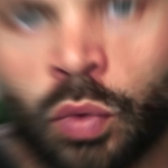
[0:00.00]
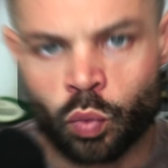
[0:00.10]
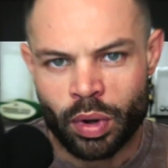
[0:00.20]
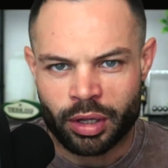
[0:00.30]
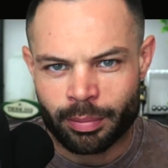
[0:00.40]

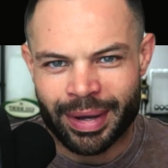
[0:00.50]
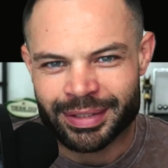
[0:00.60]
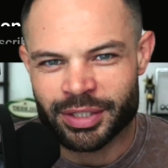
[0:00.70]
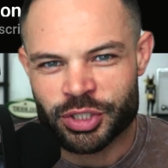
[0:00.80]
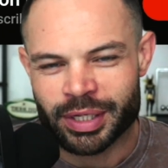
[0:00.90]
Welcome back
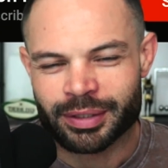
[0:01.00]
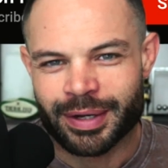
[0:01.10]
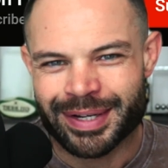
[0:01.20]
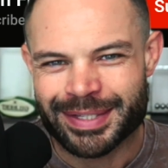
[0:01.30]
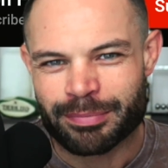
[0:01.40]
to the channel,
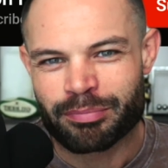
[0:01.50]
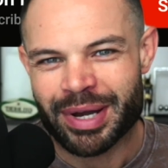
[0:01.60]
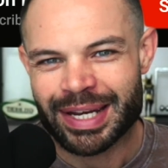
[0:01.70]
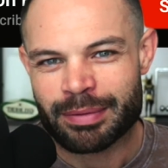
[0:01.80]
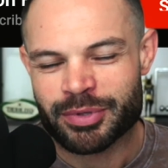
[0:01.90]
guys. My
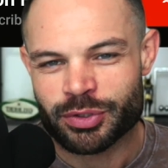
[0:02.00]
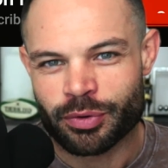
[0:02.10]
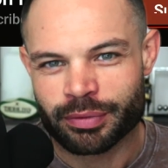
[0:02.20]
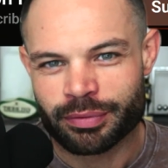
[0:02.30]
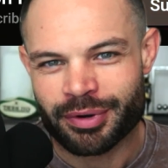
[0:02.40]
name is
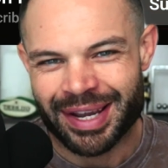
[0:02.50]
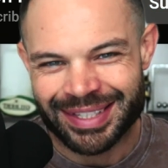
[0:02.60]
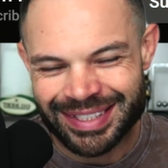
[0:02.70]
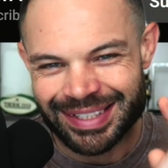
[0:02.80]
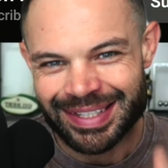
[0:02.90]
Gordon
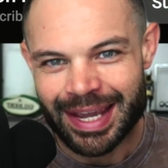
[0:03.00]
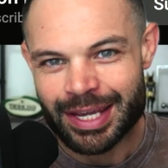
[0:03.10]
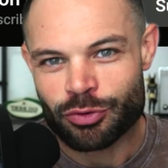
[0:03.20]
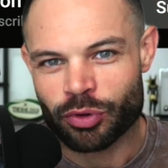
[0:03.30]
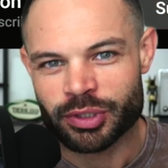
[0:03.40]
Frayne.
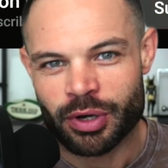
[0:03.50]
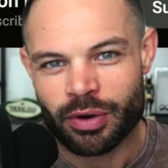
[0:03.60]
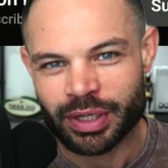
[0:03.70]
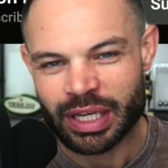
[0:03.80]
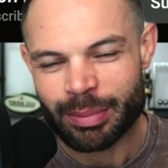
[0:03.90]
Today, we're
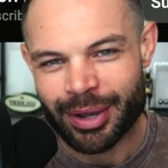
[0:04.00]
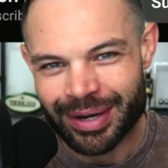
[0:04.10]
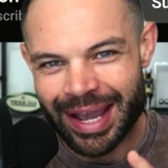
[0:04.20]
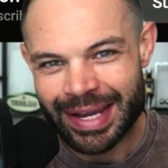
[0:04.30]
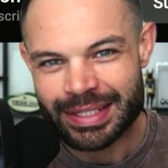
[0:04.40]
talking about
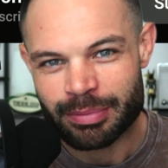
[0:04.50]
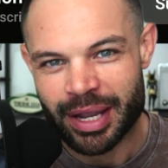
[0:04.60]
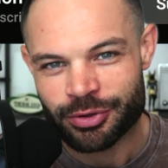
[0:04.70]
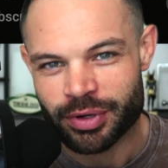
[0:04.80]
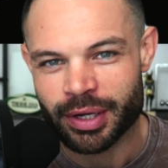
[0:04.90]

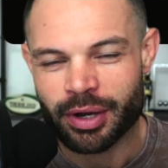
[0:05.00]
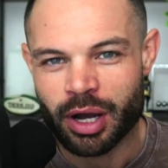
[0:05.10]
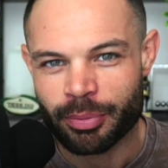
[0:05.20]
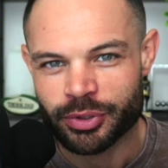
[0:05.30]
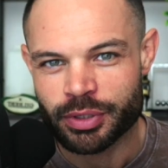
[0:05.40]
asymmetric
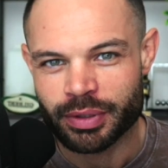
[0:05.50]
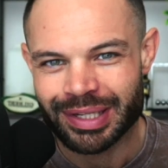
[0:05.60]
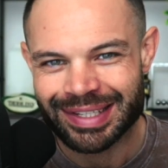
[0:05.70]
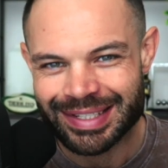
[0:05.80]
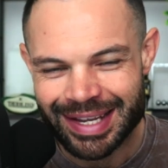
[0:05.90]

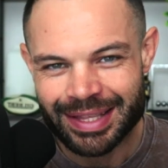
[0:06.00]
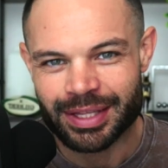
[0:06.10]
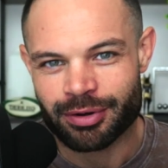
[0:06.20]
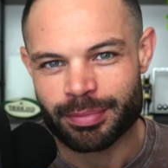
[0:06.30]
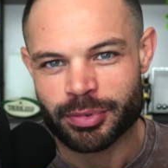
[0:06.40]
opportunities in the
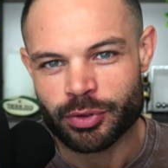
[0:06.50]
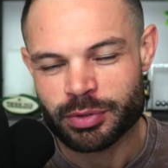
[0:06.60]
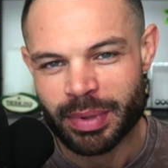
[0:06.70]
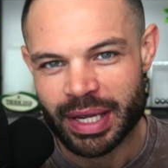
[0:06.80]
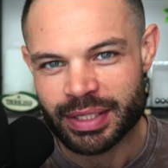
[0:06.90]
crypto
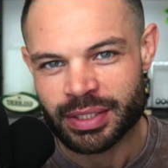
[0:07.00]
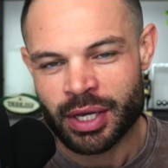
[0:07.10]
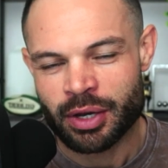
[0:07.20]
space.